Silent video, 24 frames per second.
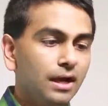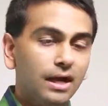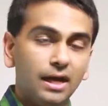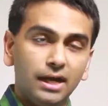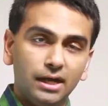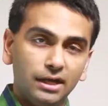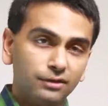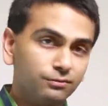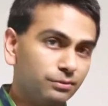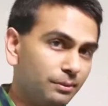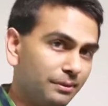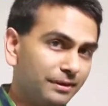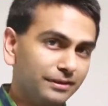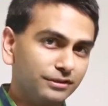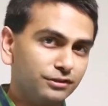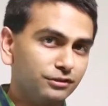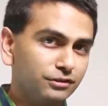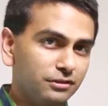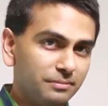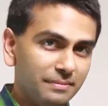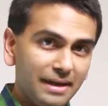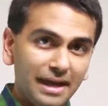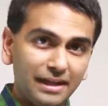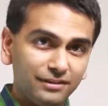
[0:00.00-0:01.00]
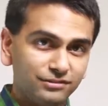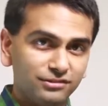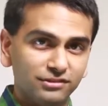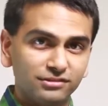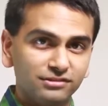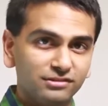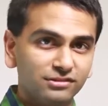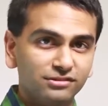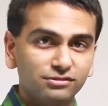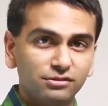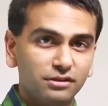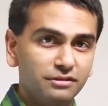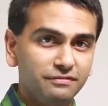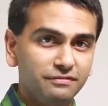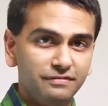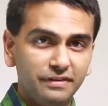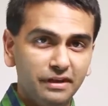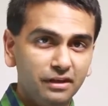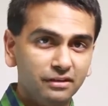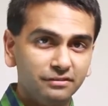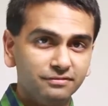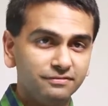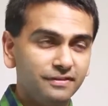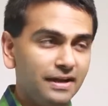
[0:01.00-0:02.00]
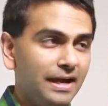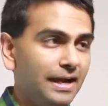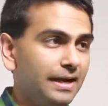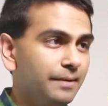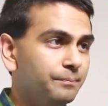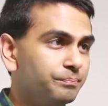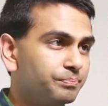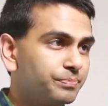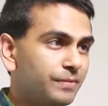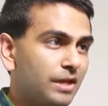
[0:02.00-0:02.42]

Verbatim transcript: Uh, if we were to do the math just to sort of verify,